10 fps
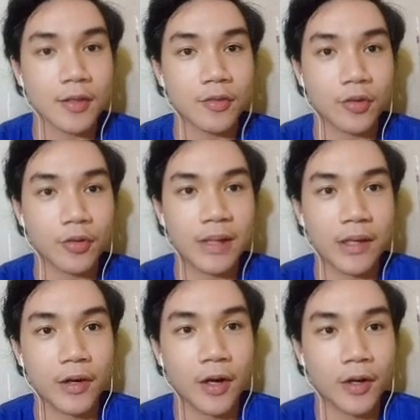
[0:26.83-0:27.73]
So
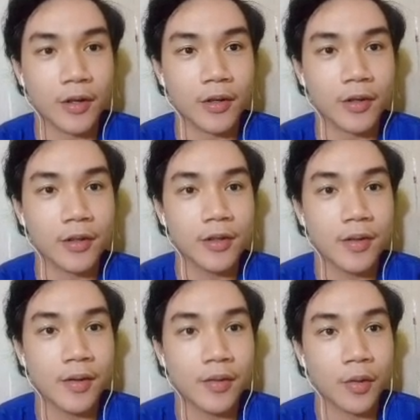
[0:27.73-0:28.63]
here are
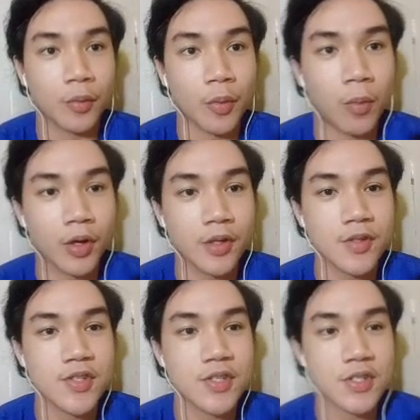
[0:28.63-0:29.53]
the
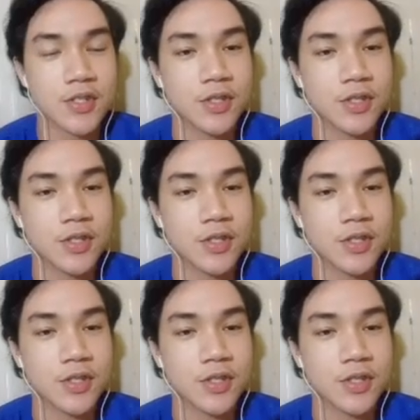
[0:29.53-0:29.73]
rewards.